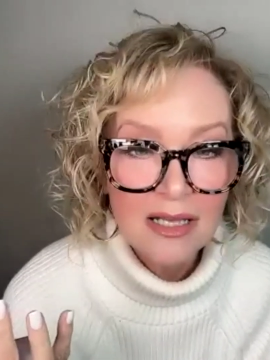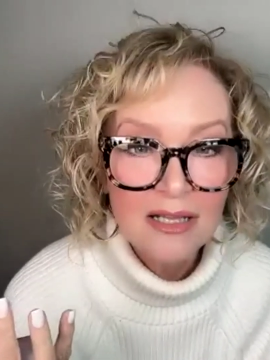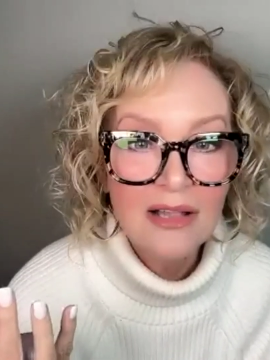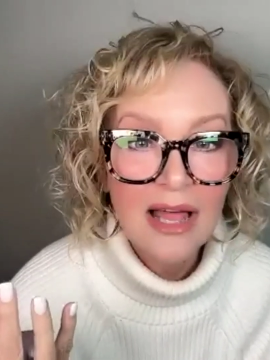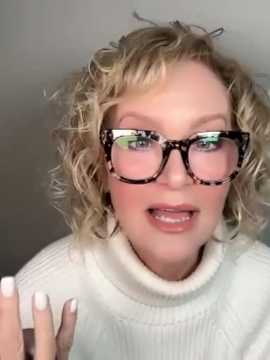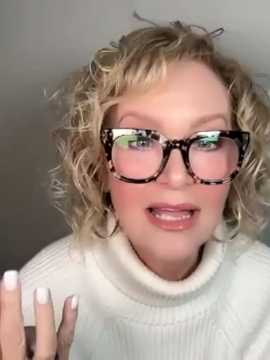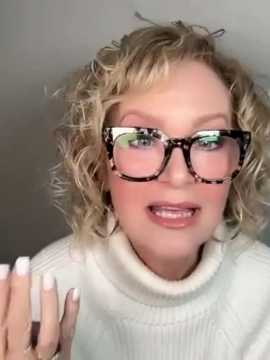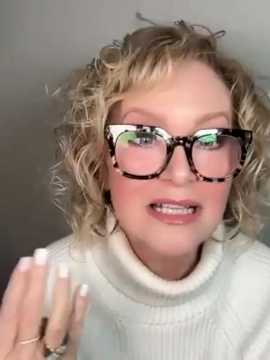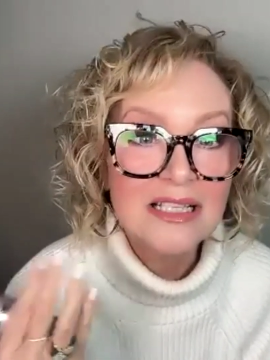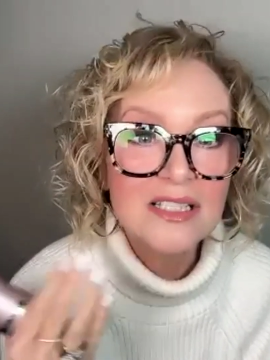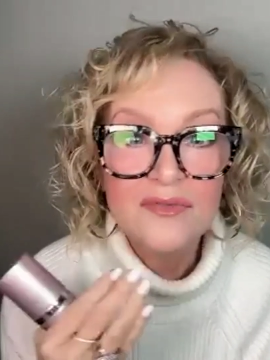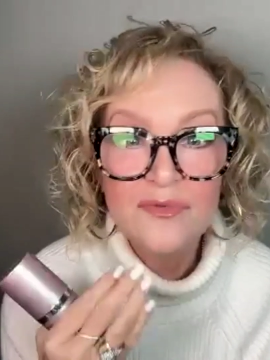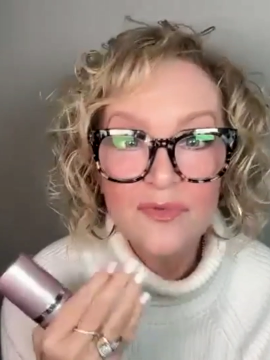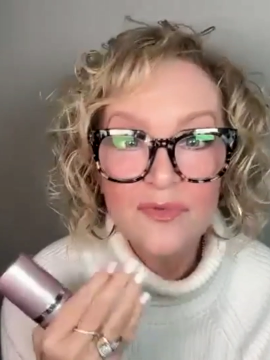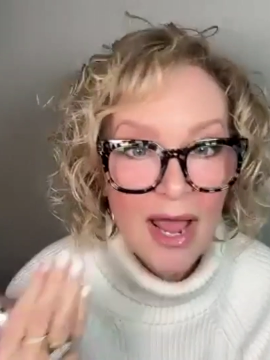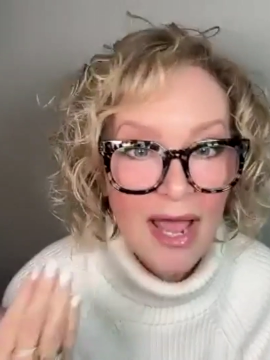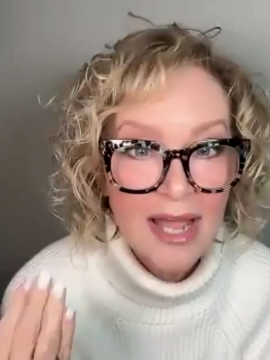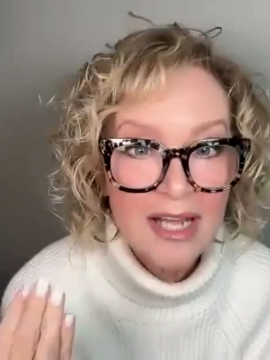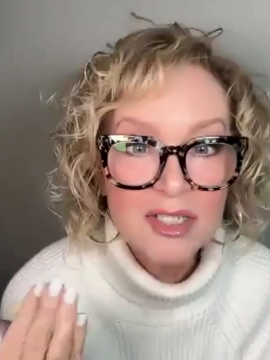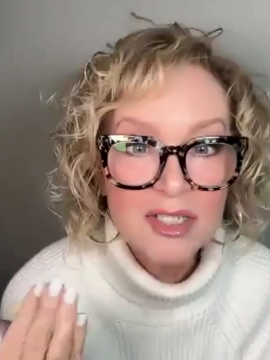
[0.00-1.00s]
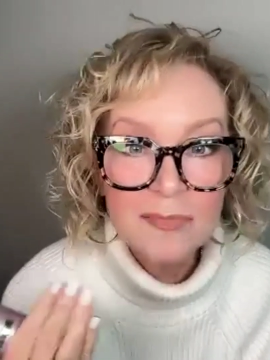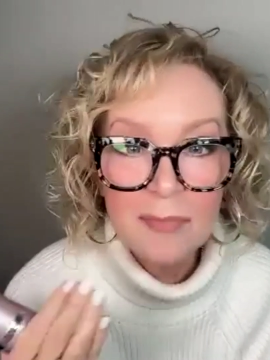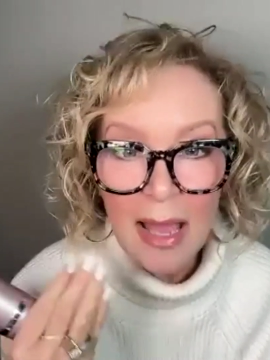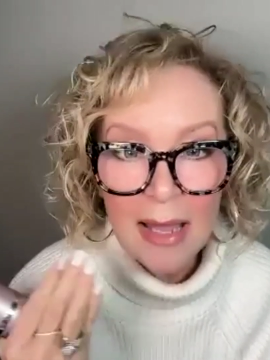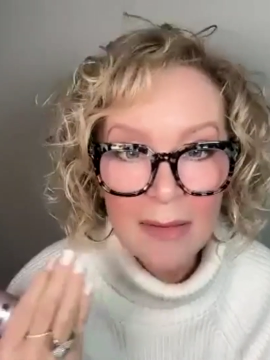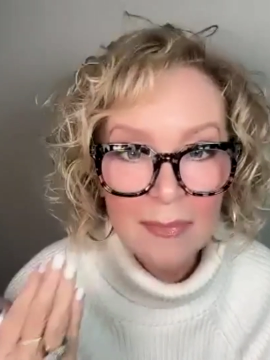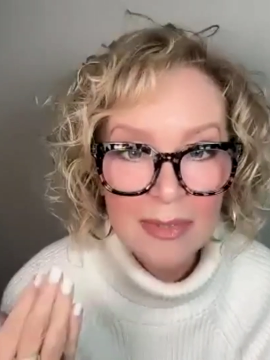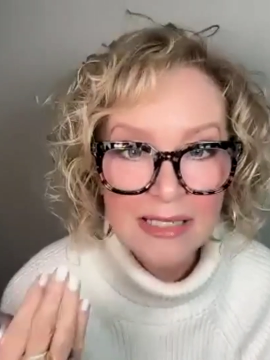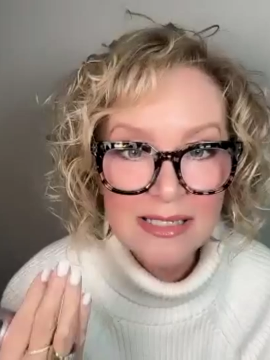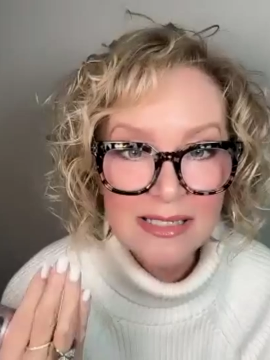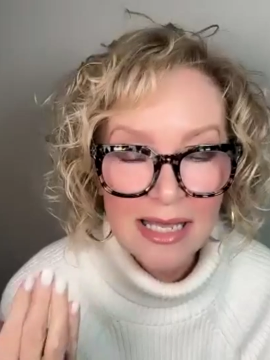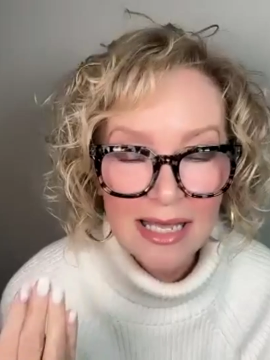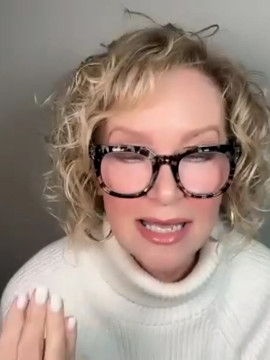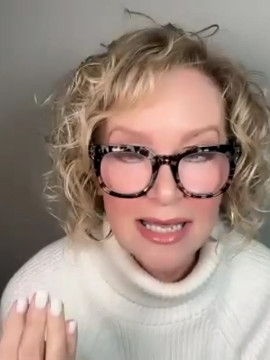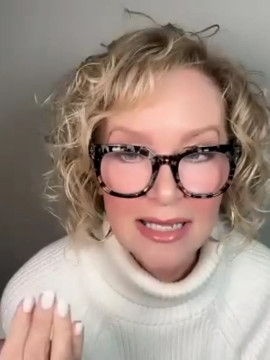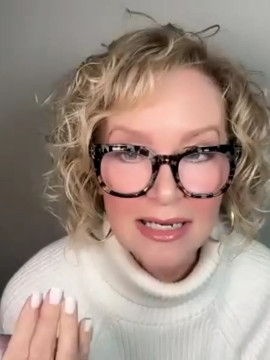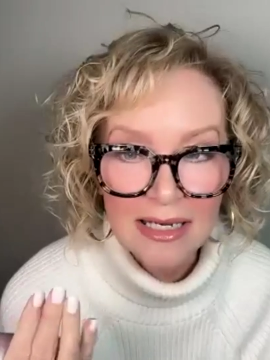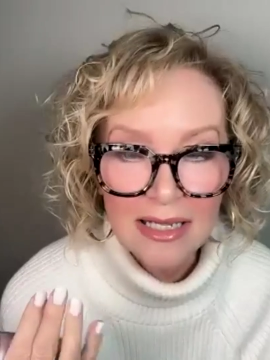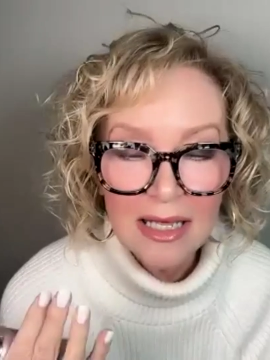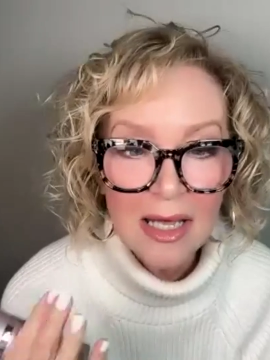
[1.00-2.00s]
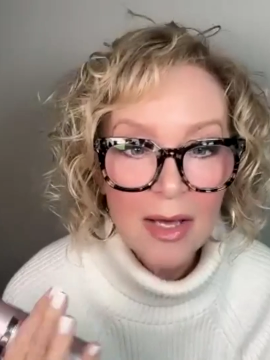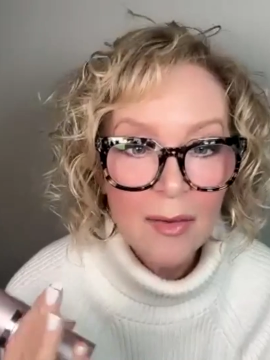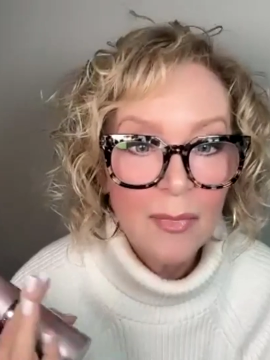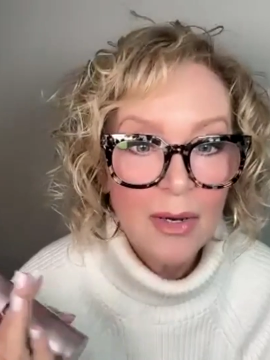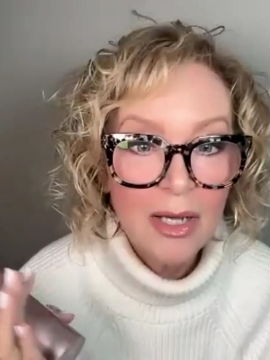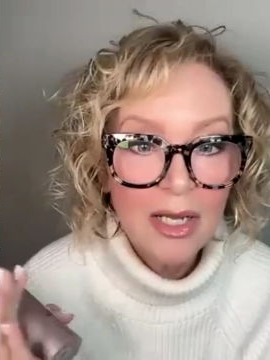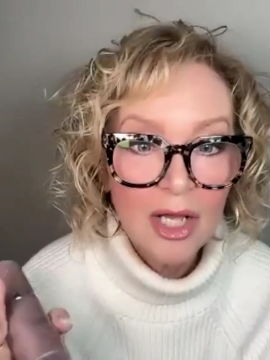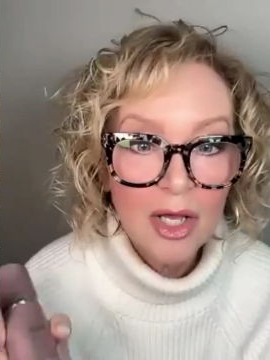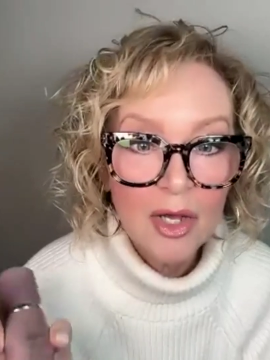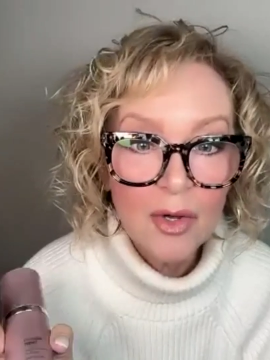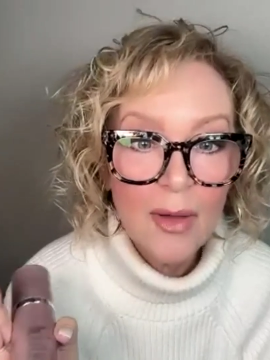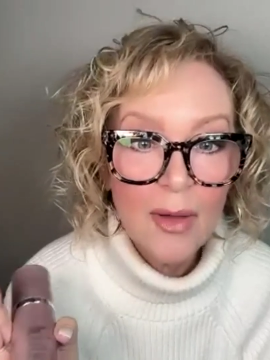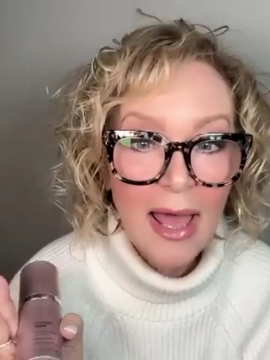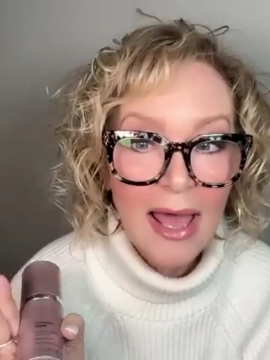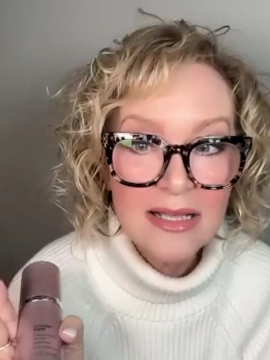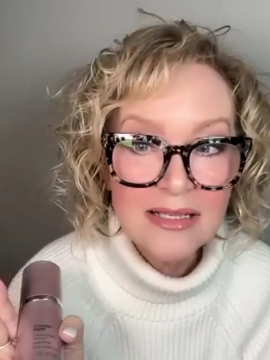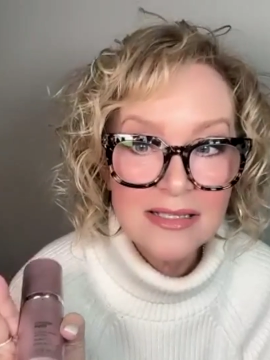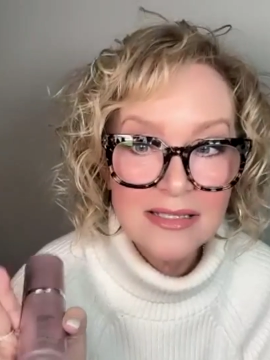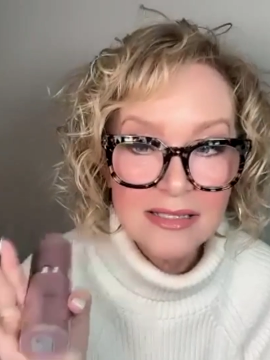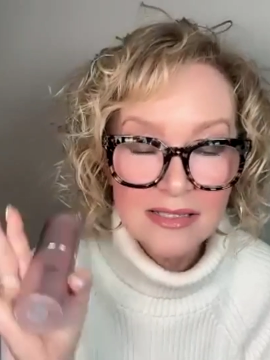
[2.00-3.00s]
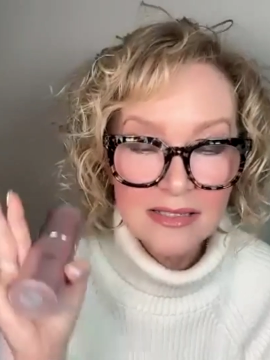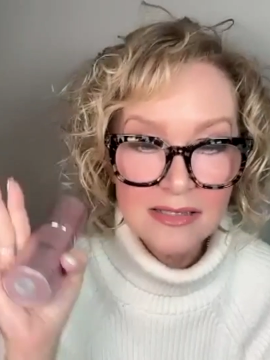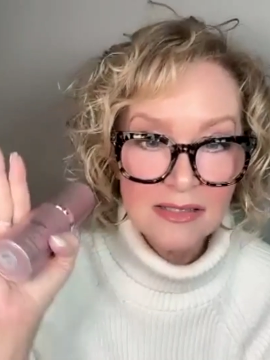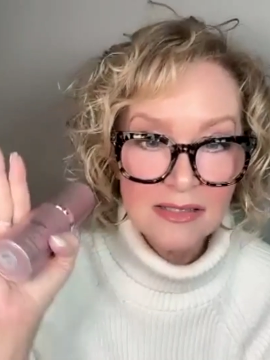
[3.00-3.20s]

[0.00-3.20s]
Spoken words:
like it's fresh baby skin. But who has